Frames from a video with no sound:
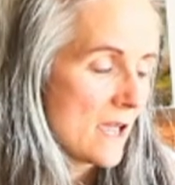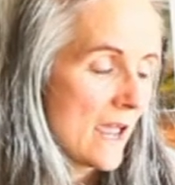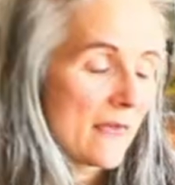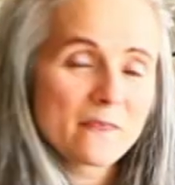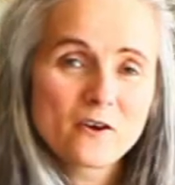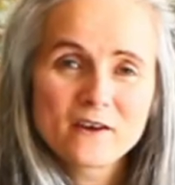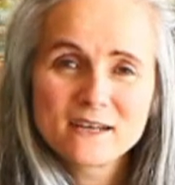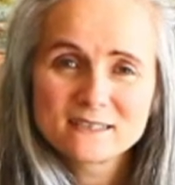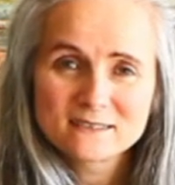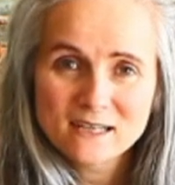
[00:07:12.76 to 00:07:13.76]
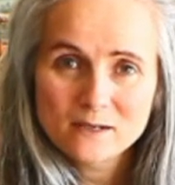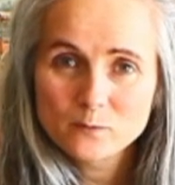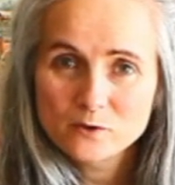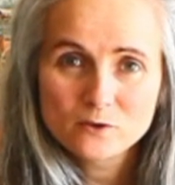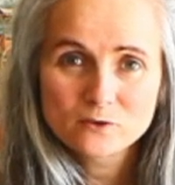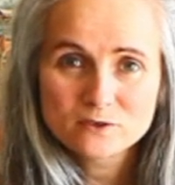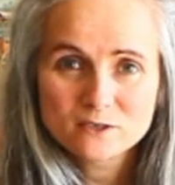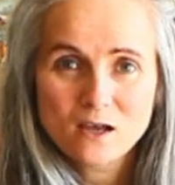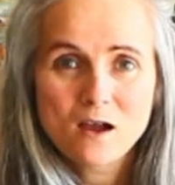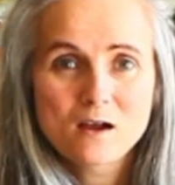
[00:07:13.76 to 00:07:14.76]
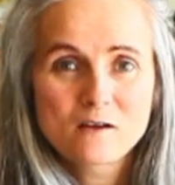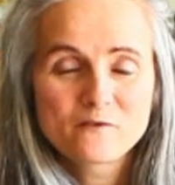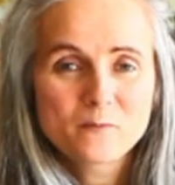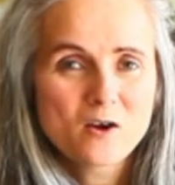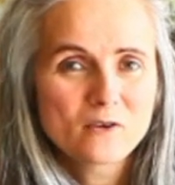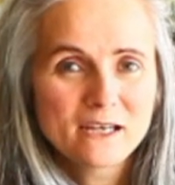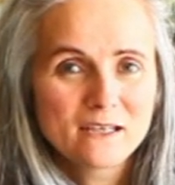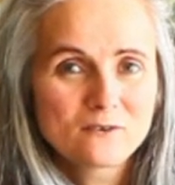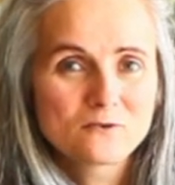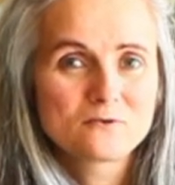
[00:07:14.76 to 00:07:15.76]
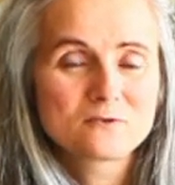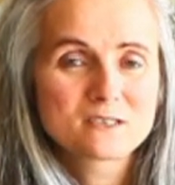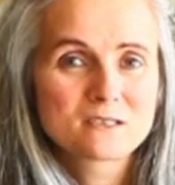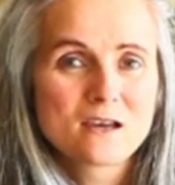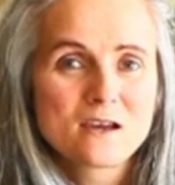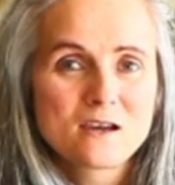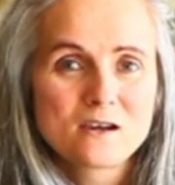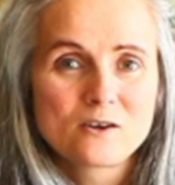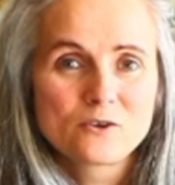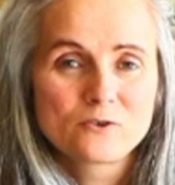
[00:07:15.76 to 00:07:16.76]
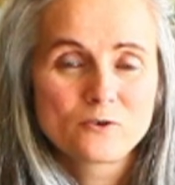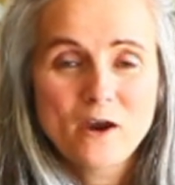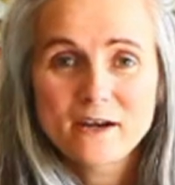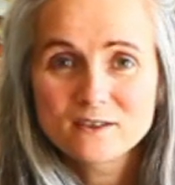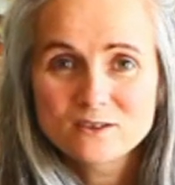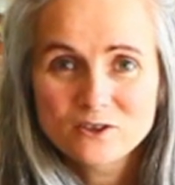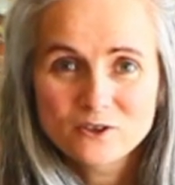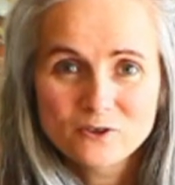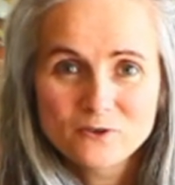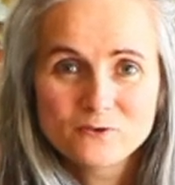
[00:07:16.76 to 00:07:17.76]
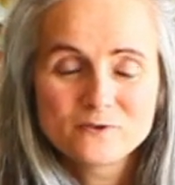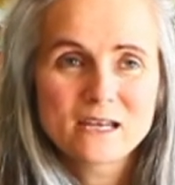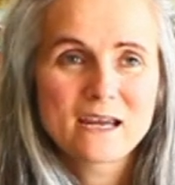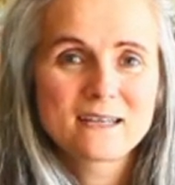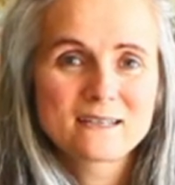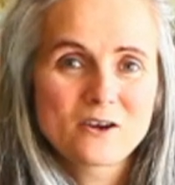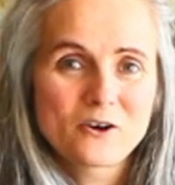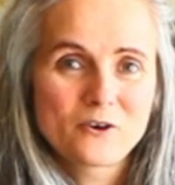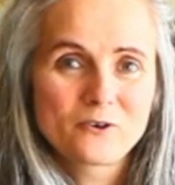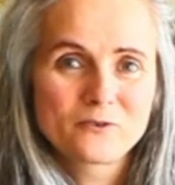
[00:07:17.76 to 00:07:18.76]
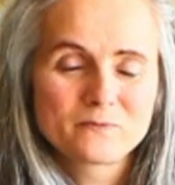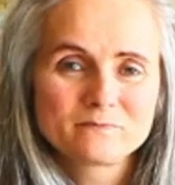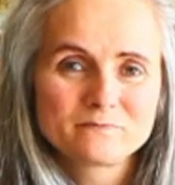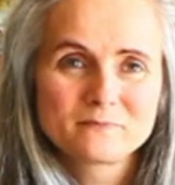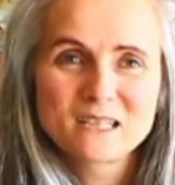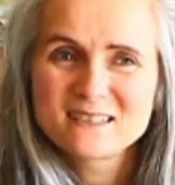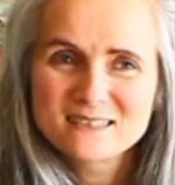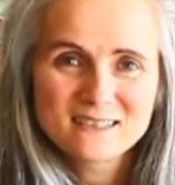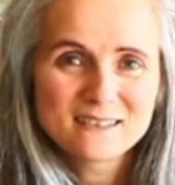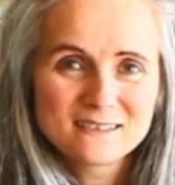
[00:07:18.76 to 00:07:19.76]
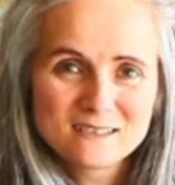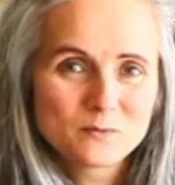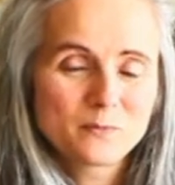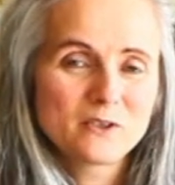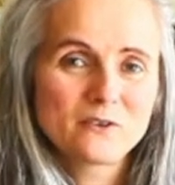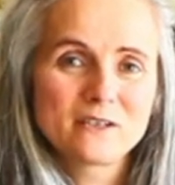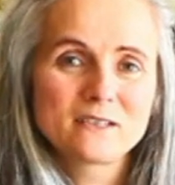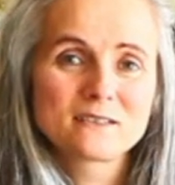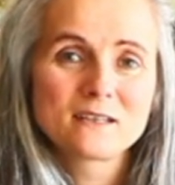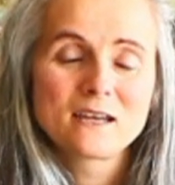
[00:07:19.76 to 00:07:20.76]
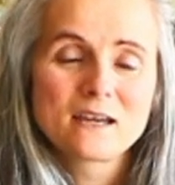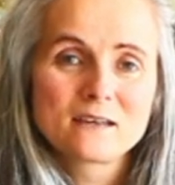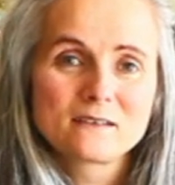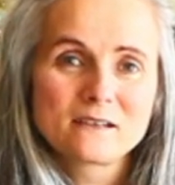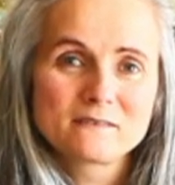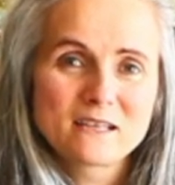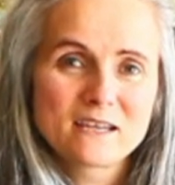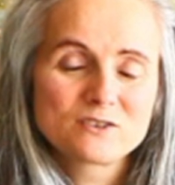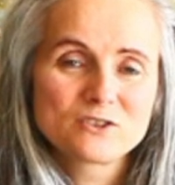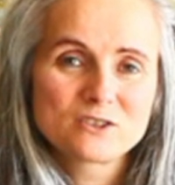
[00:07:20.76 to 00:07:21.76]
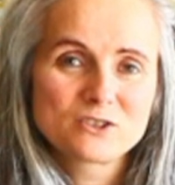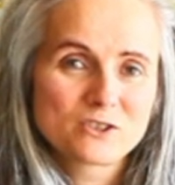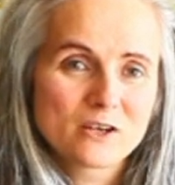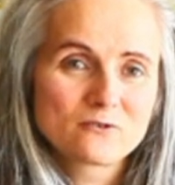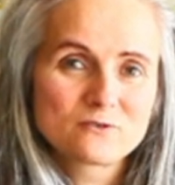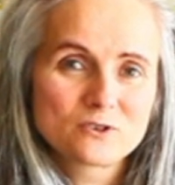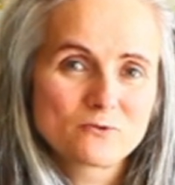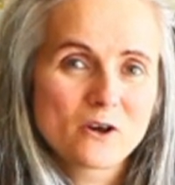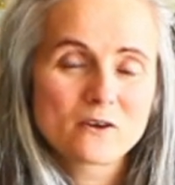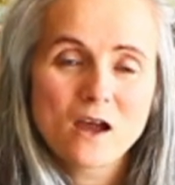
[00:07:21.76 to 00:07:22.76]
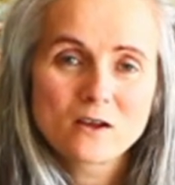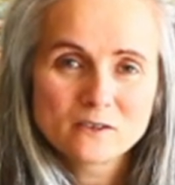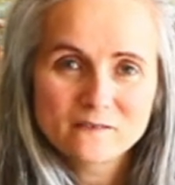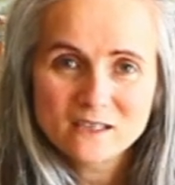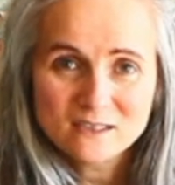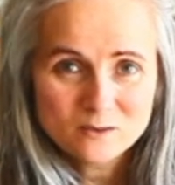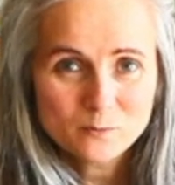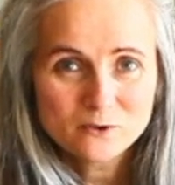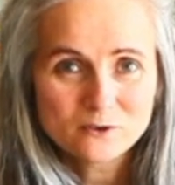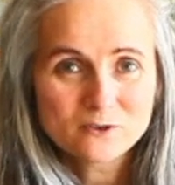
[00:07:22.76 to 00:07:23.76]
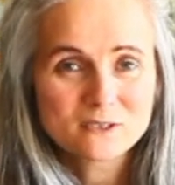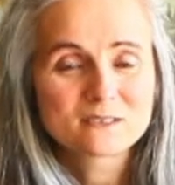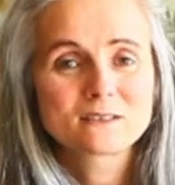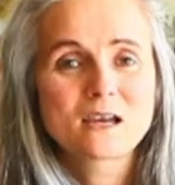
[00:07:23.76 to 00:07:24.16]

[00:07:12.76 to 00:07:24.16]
And there are examples of Ma Ingalls' gratitude and her contented spirit that just shows throughout all of these books.